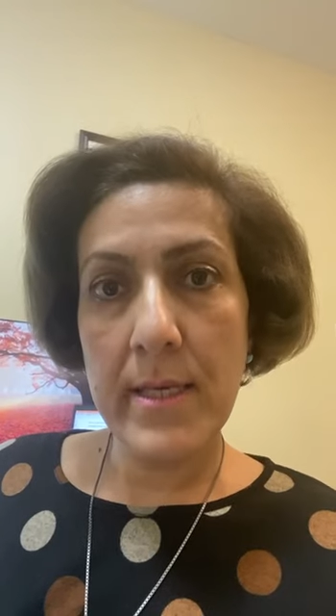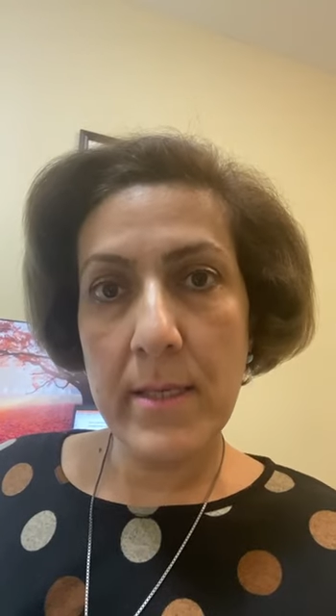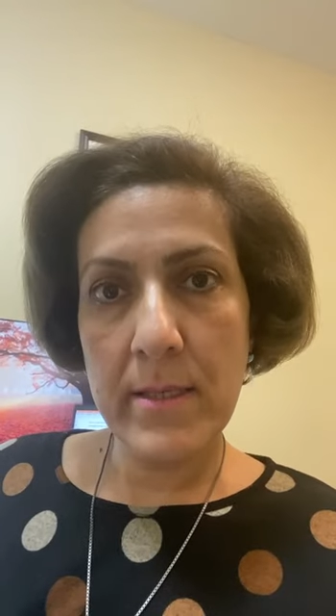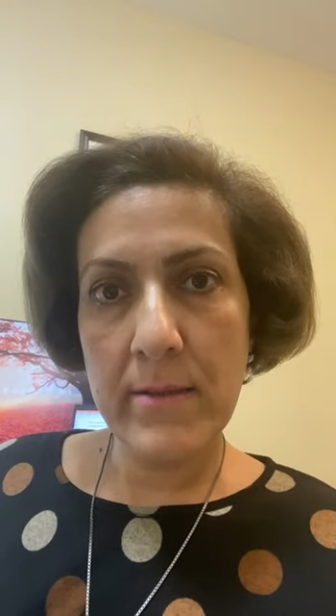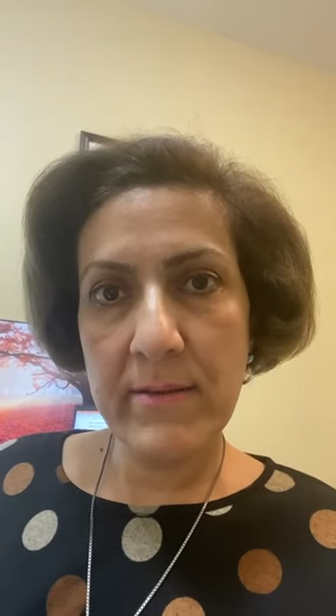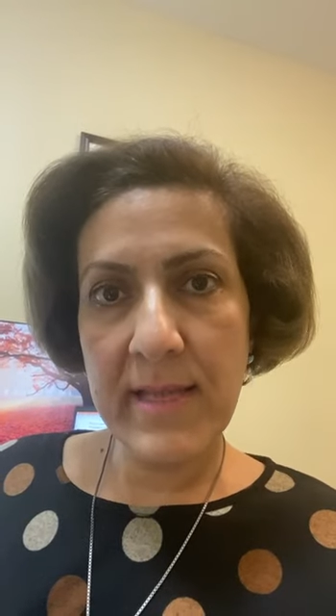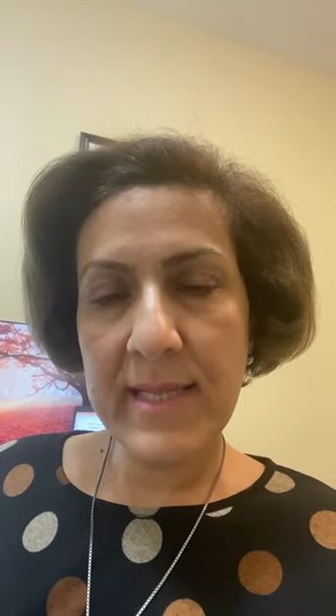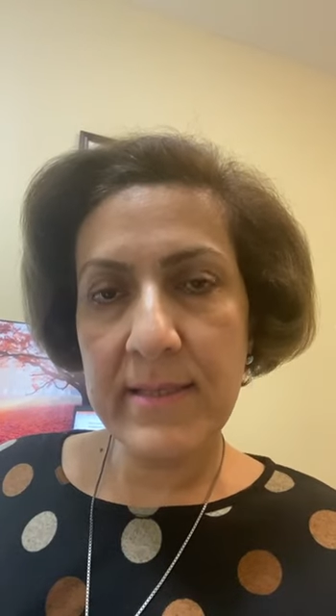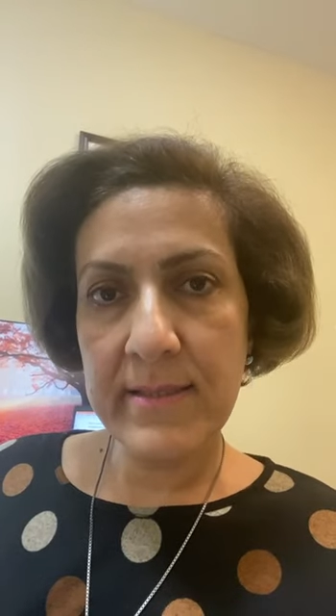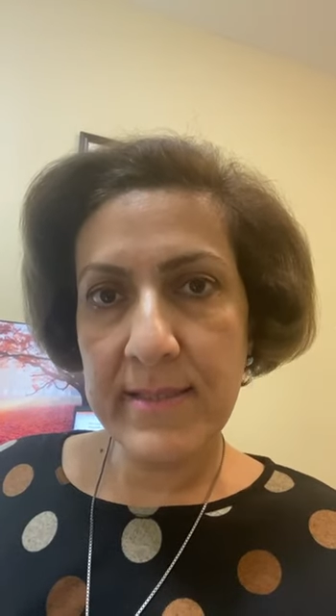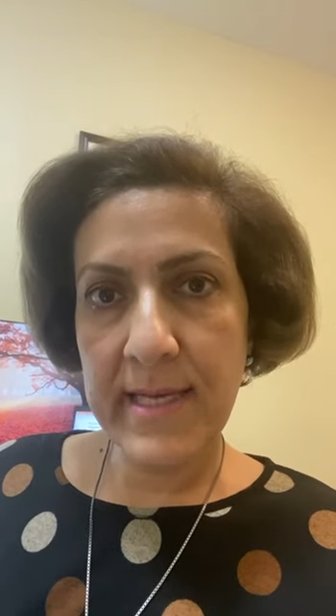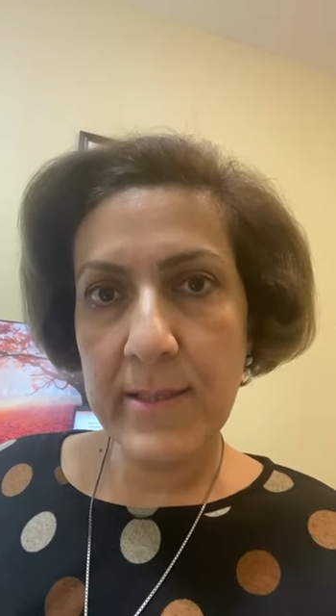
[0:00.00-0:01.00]

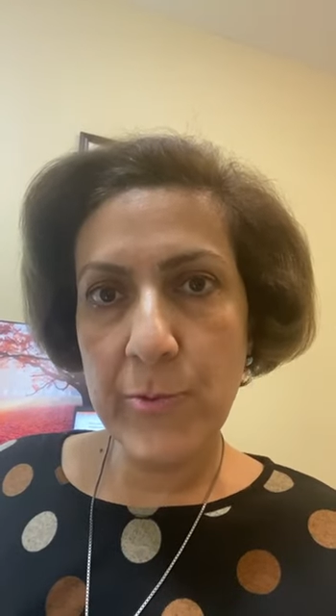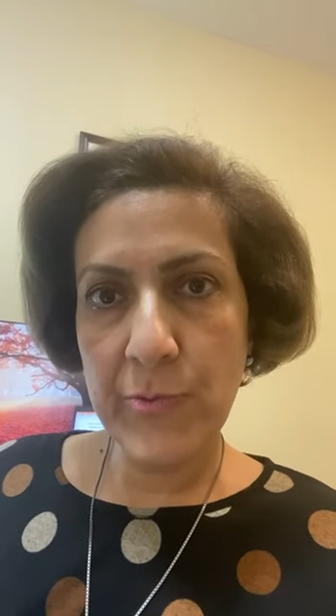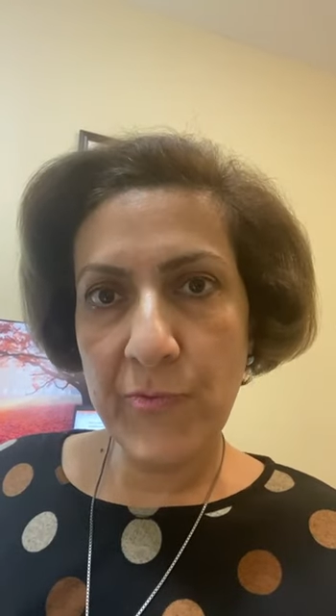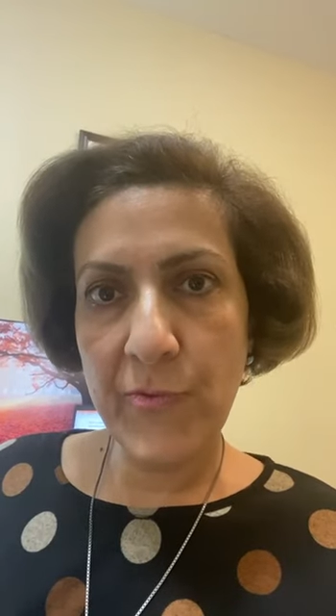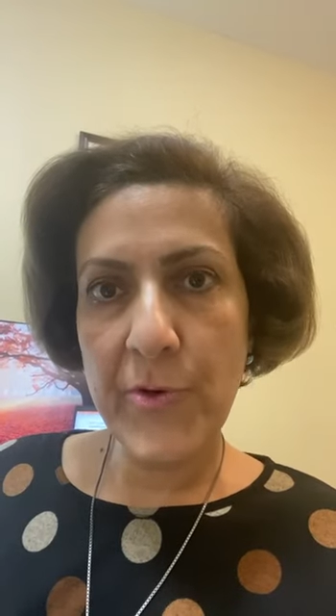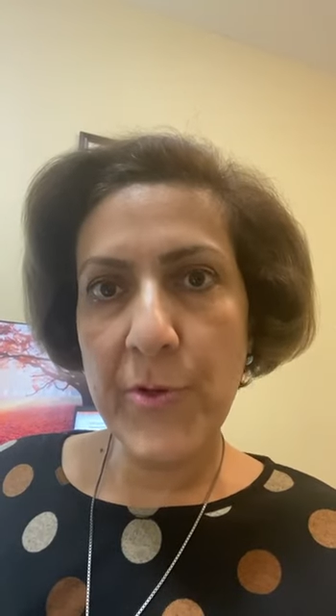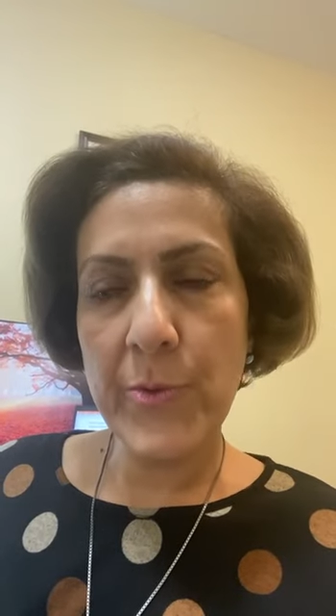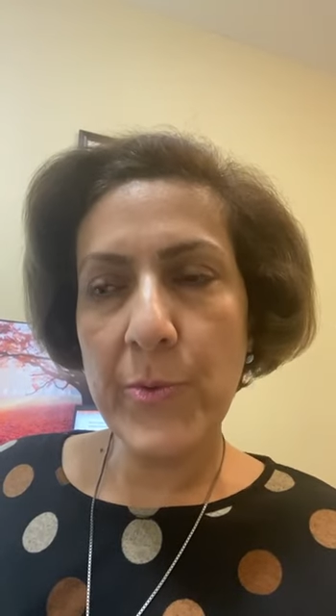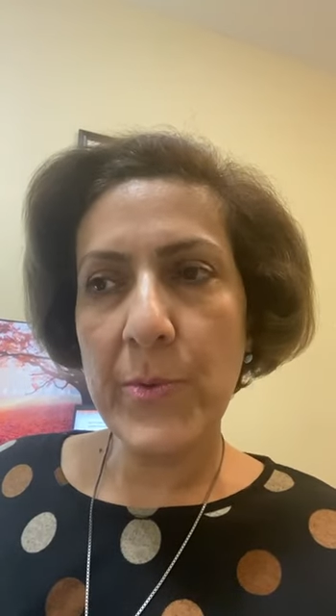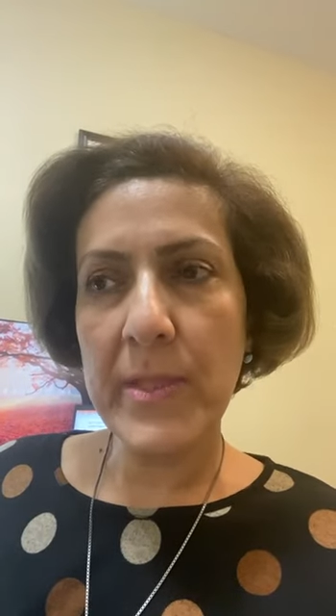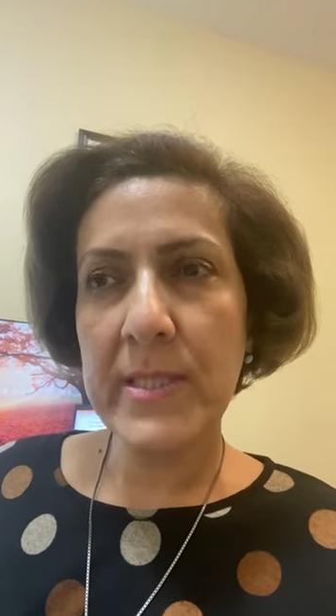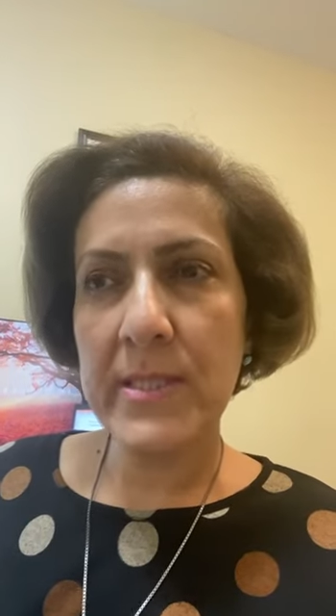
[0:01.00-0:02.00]
that they do for
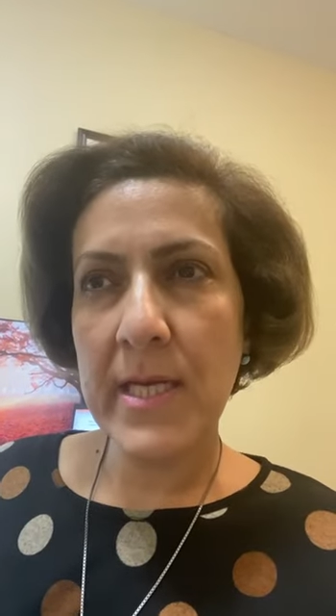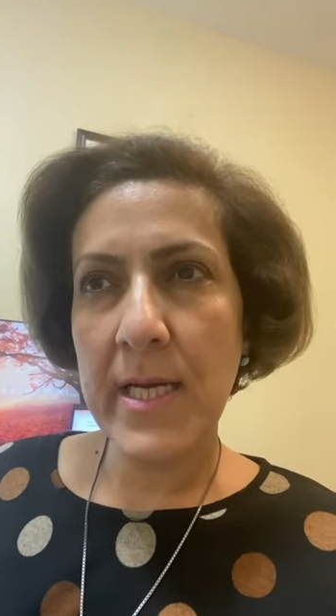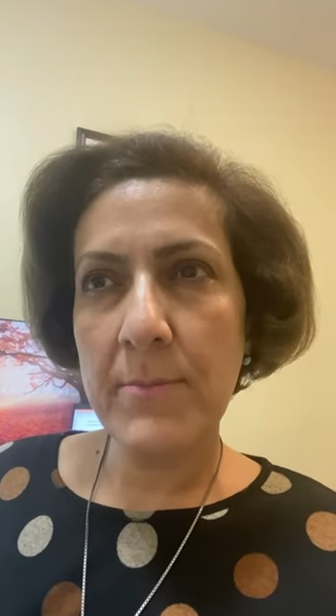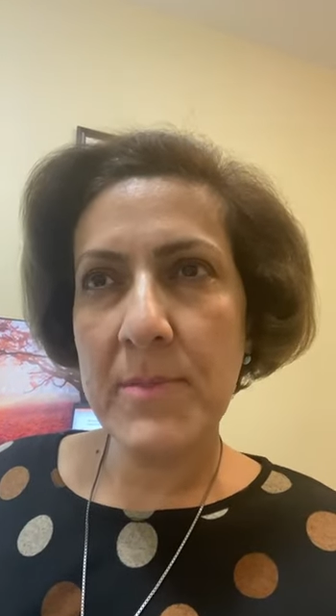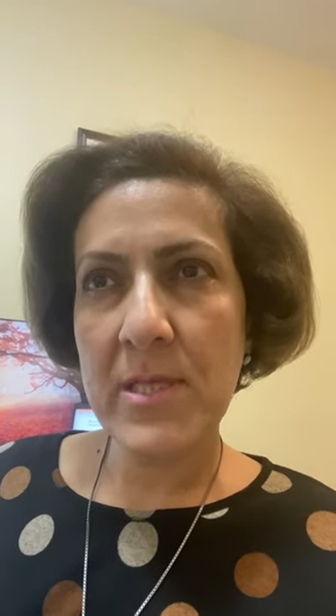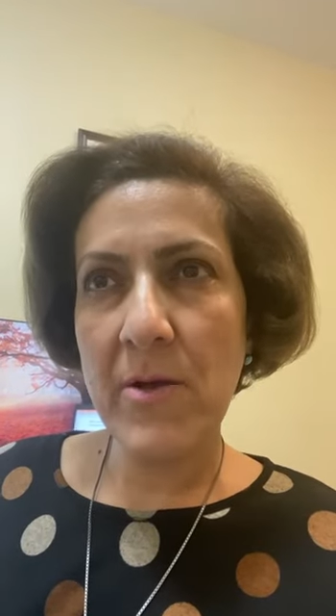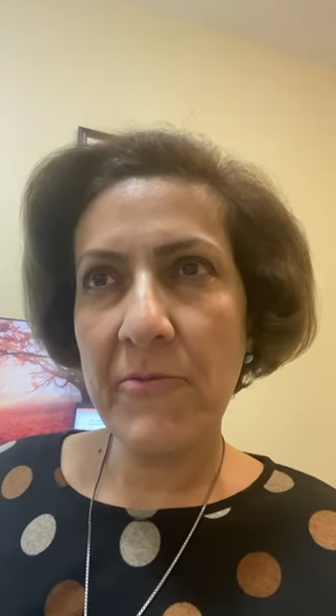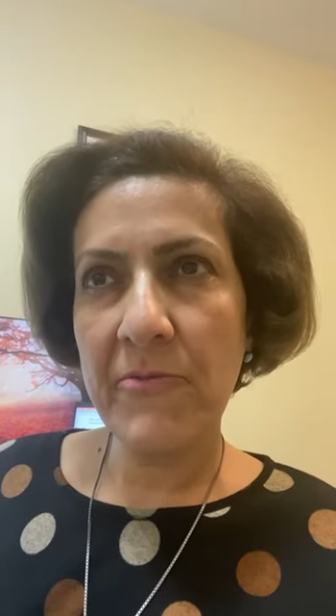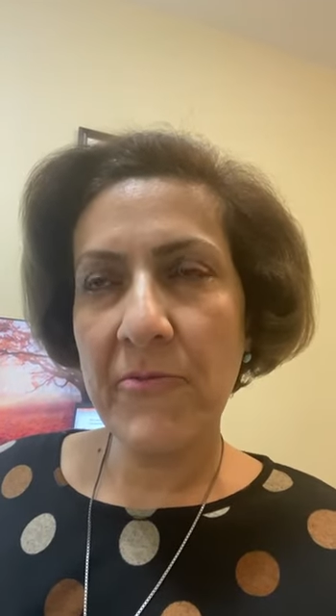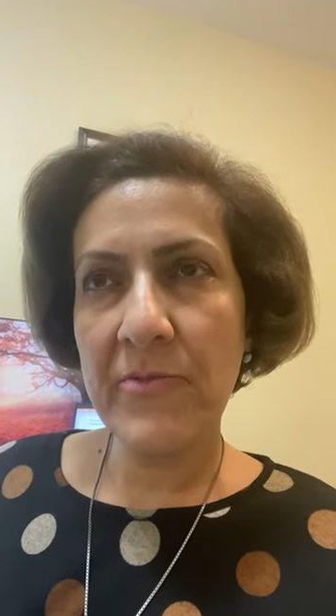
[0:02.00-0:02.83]
you, in terms of